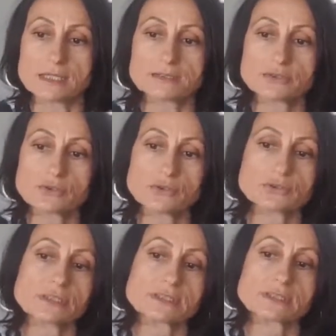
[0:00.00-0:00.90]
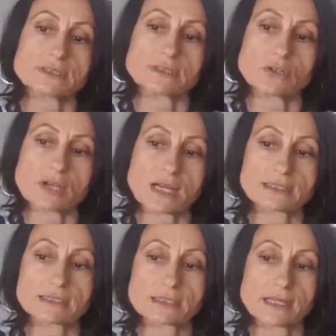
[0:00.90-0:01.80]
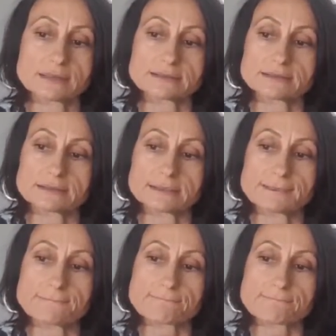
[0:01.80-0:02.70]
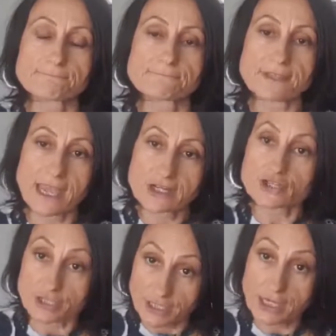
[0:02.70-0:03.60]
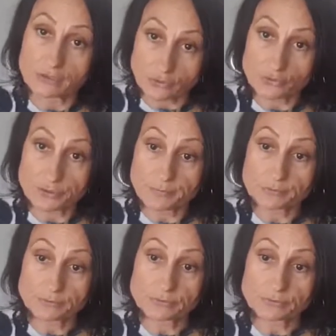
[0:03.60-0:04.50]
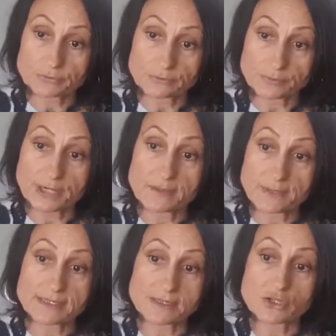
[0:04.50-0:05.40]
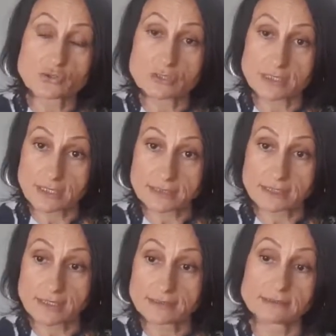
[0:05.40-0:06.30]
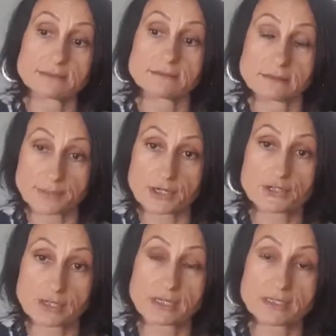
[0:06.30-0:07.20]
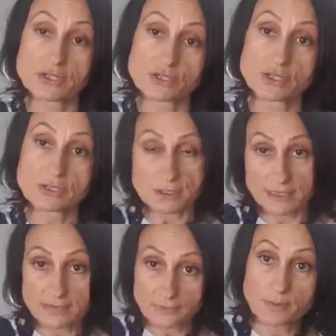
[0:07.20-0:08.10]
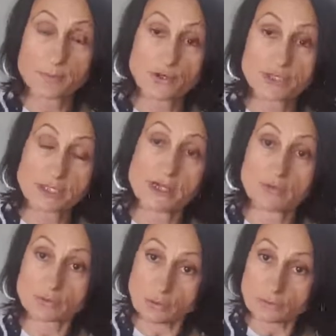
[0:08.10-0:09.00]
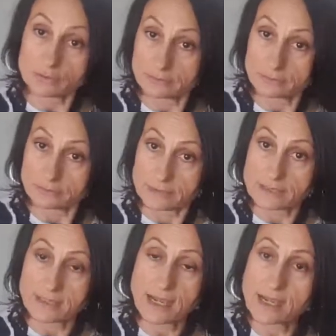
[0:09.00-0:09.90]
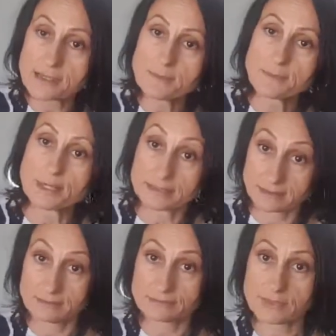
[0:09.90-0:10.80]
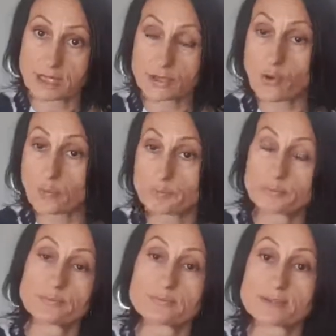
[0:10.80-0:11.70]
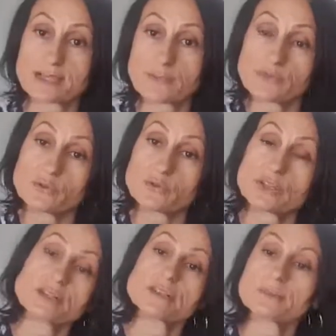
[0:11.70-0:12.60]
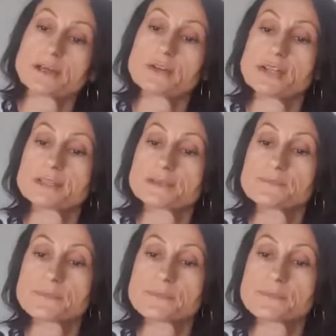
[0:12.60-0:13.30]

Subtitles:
Did you know that your gut health actually can contribute to brain-based issues like anxiety, depression, and ADHD? That's what I'm pointing out all this time, but I hope some of you heard about it.